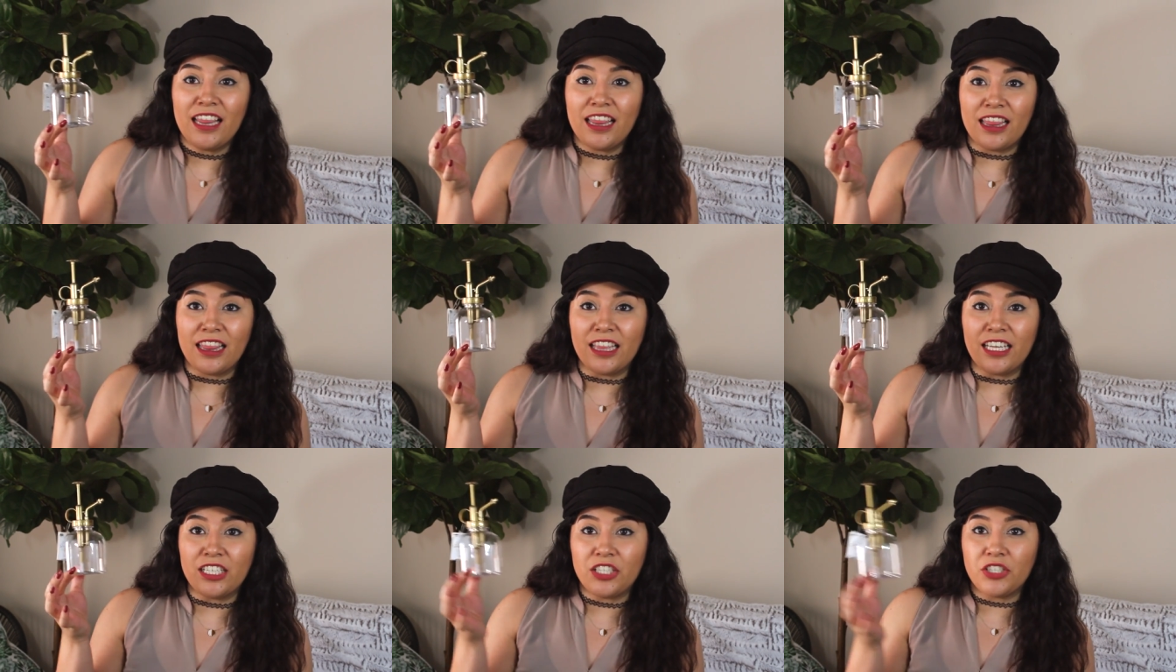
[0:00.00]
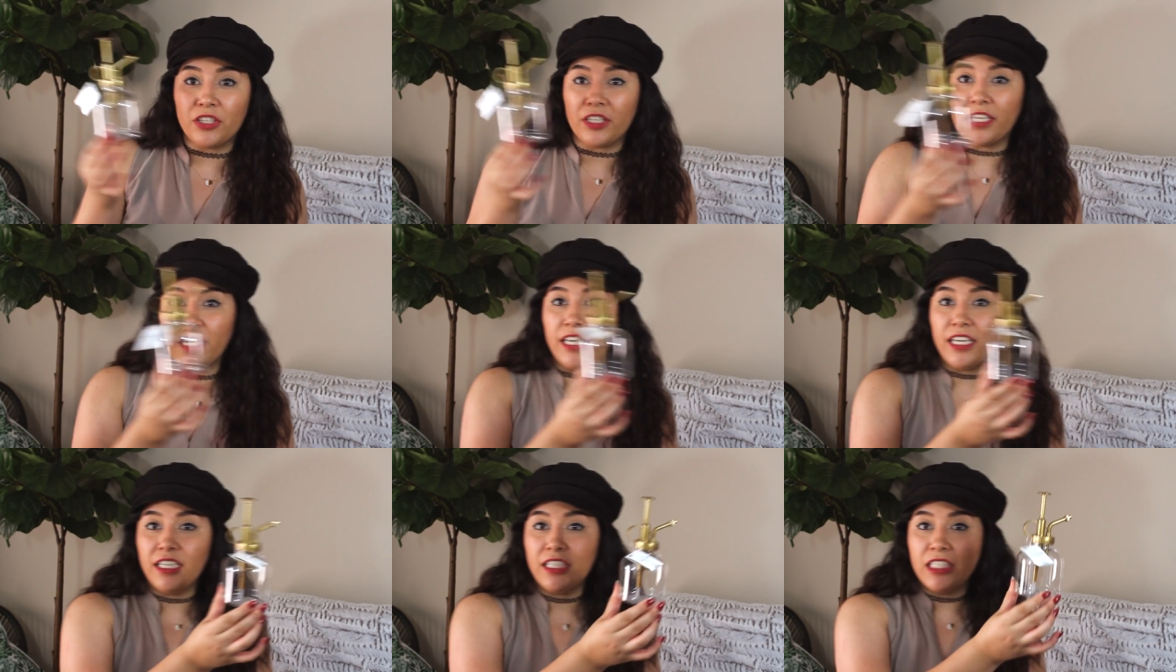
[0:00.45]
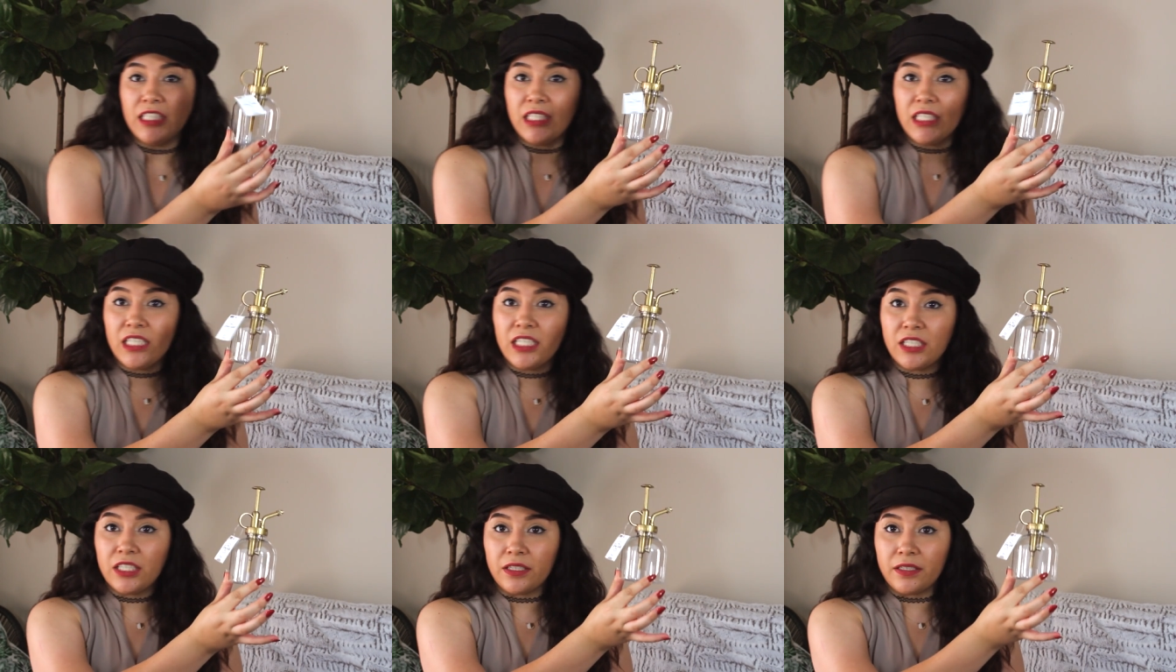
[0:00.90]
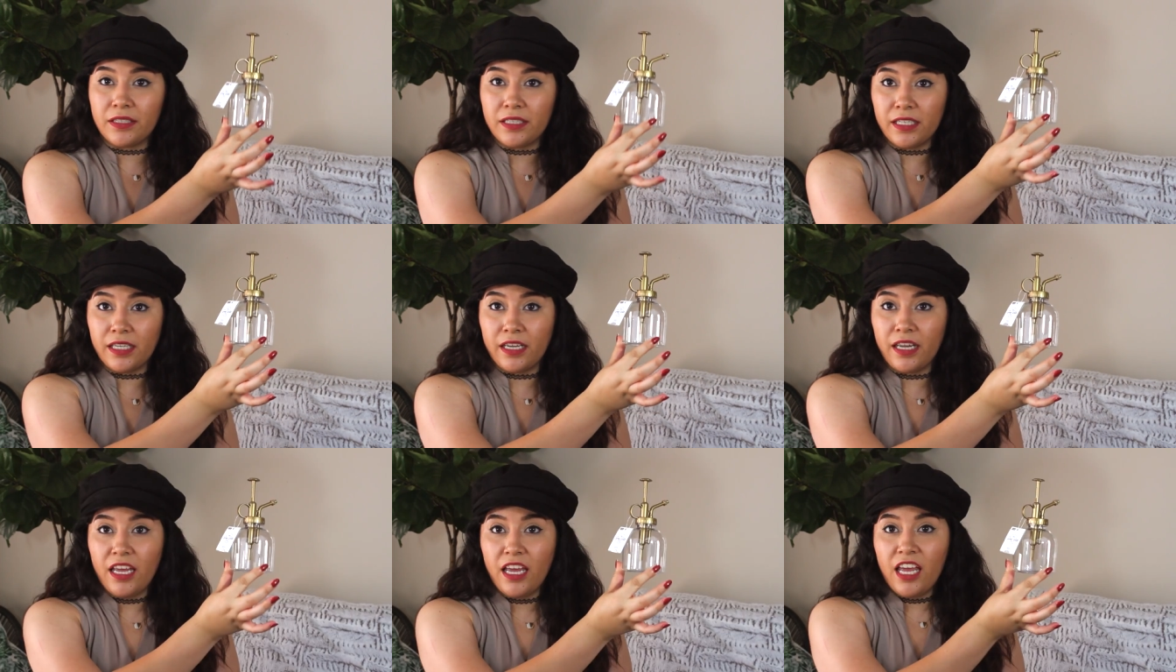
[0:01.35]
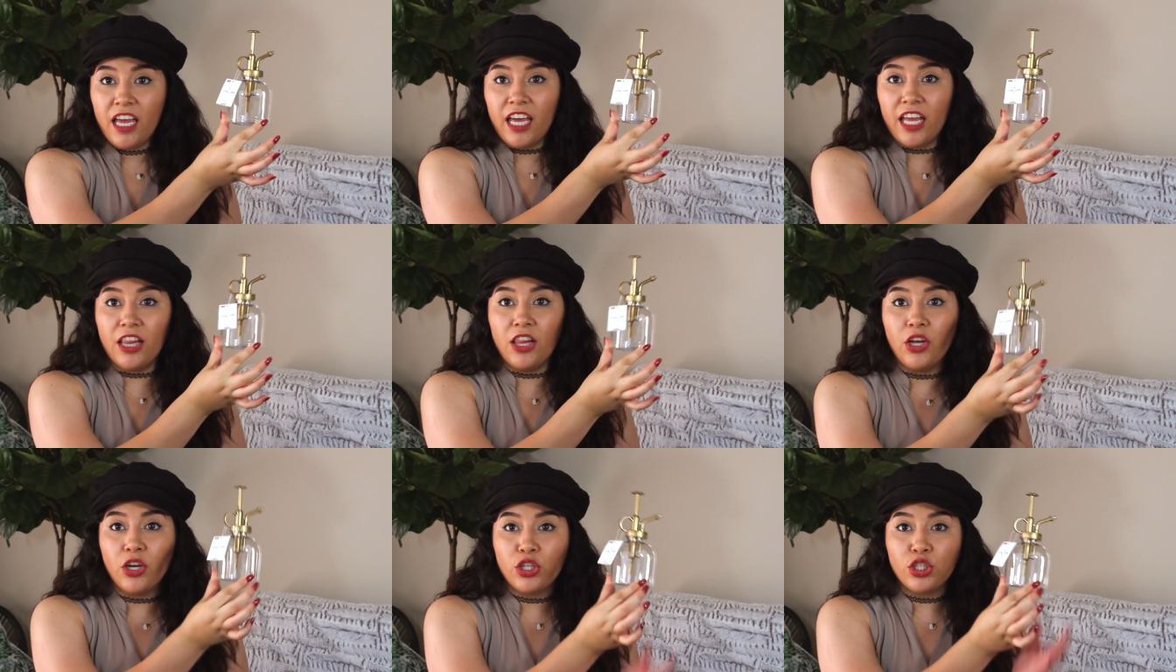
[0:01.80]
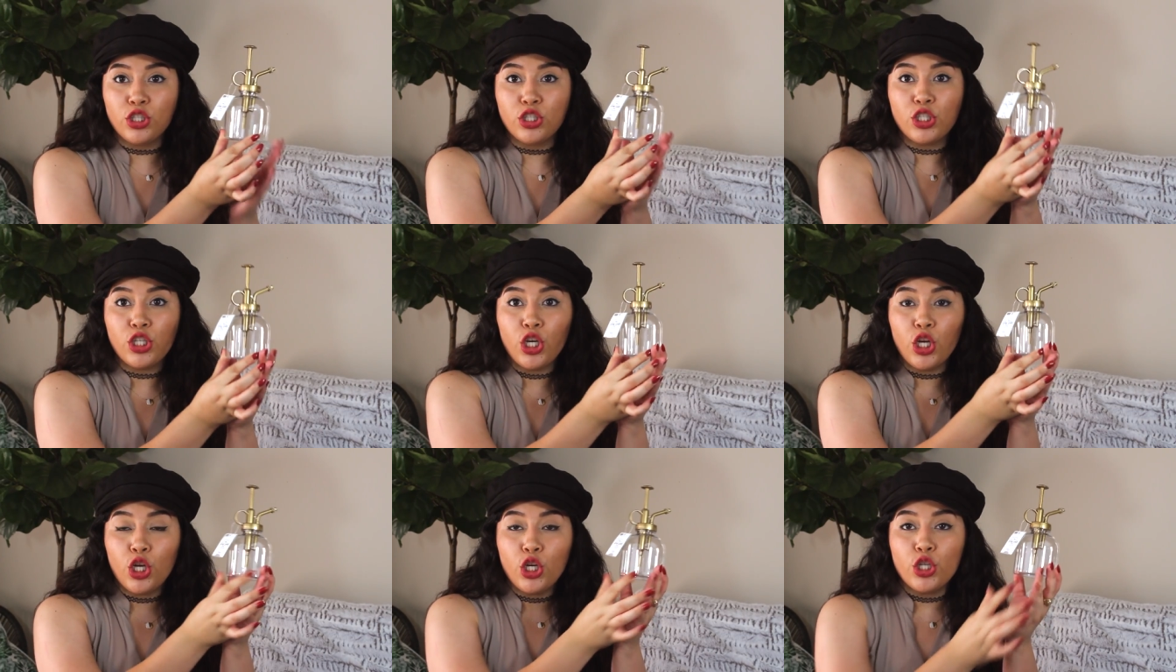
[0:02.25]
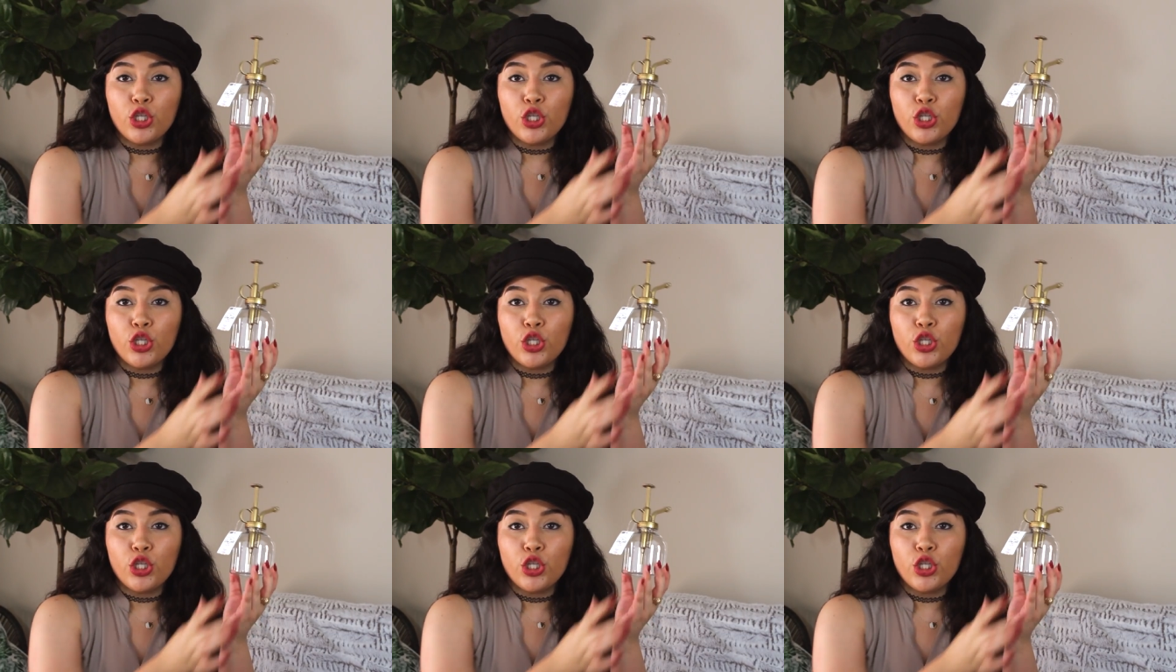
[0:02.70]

literally I see it looks